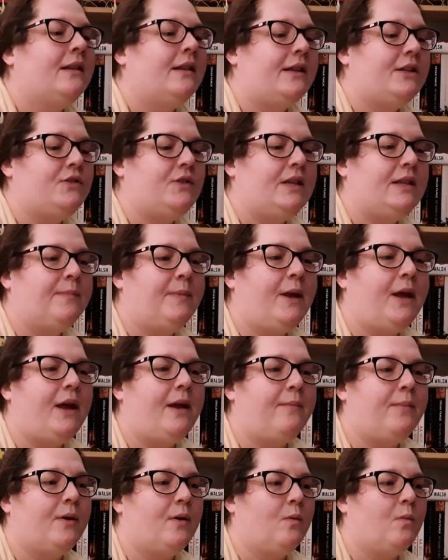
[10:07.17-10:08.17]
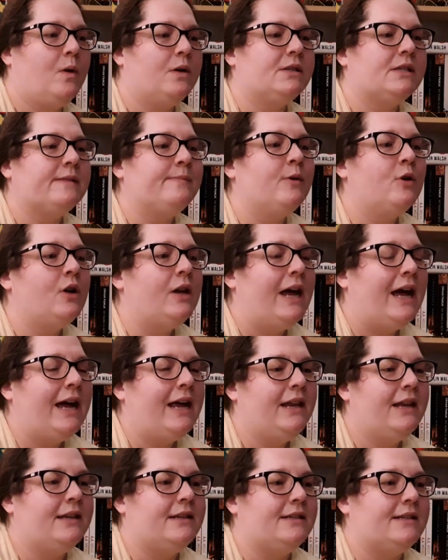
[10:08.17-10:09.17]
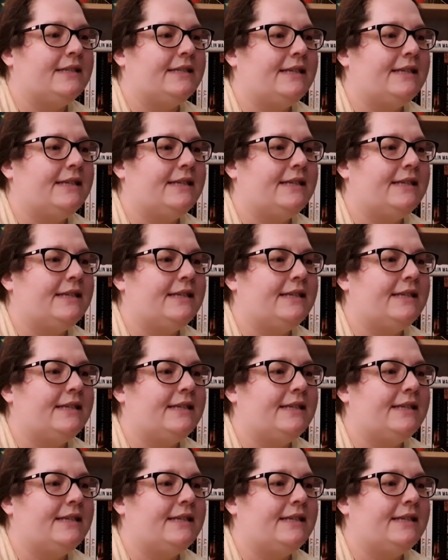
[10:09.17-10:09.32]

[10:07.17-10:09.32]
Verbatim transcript: Let's read the blurb. One small island,